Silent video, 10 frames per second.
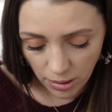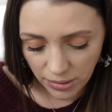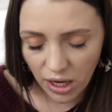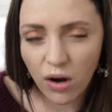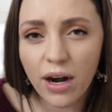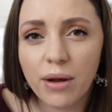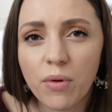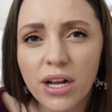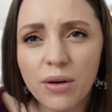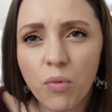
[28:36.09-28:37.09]
I'm like, all right,
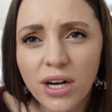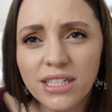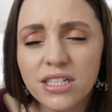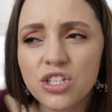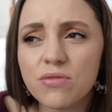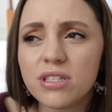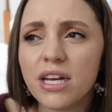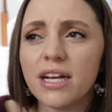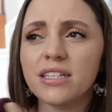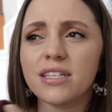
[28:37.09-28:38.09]
what is? And she was
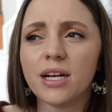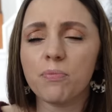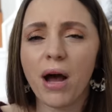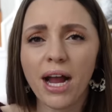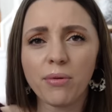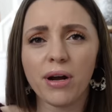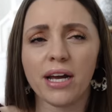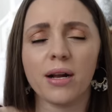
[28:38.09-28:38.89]
like, it's like a pirate.